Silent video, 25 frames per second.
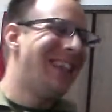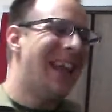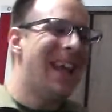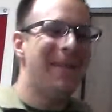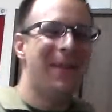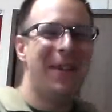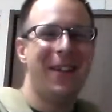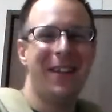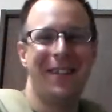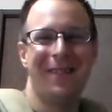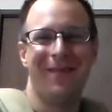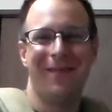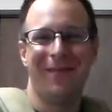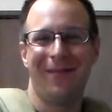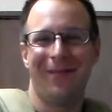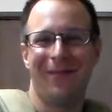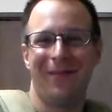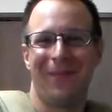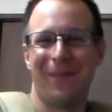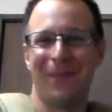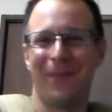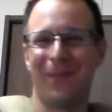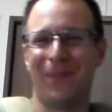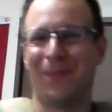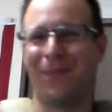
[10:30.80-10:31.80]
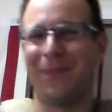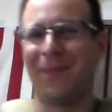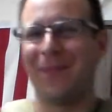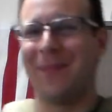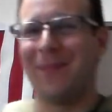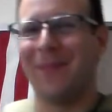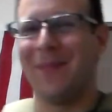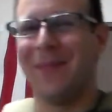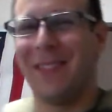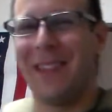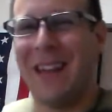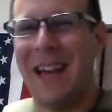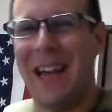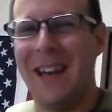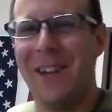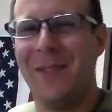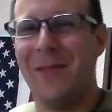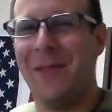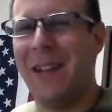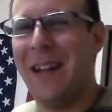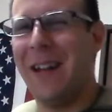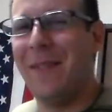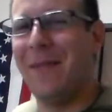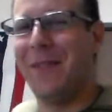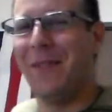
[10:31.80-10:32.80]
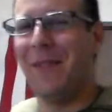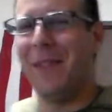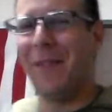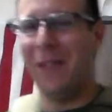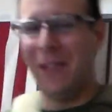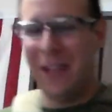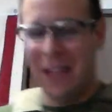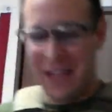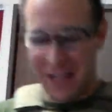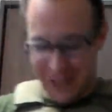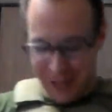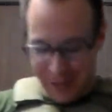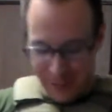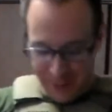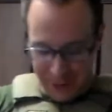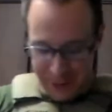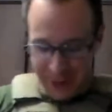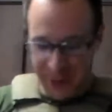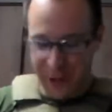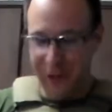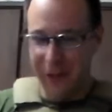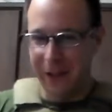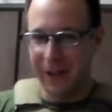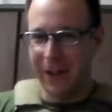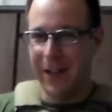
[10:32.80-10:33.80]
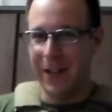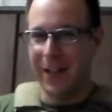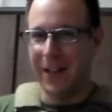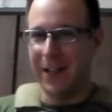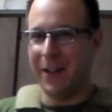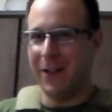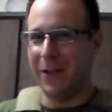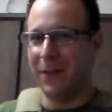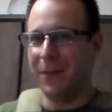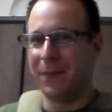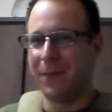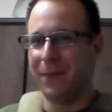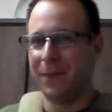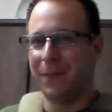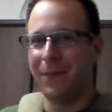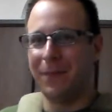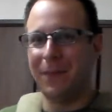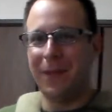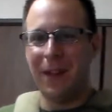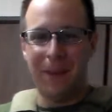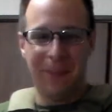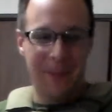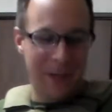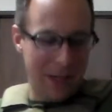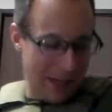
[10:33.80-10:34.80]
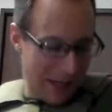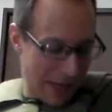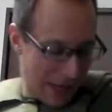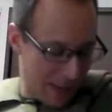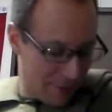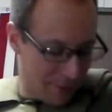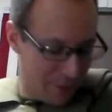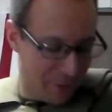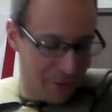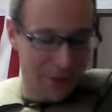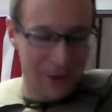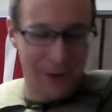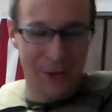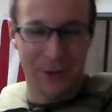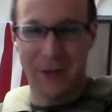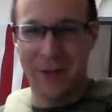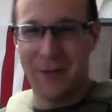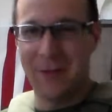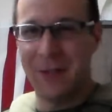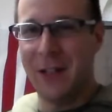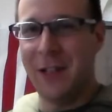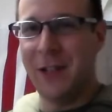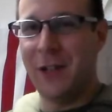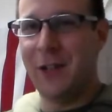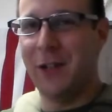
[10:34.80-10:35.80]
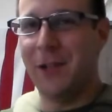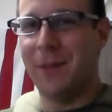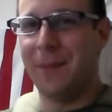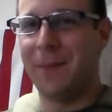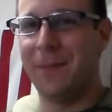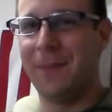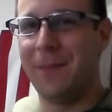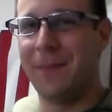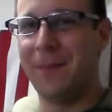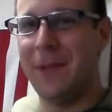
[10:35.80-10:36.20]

Damn it! I don't want to have the revelation I'm a turtle right now. I'm not happy with this revelation.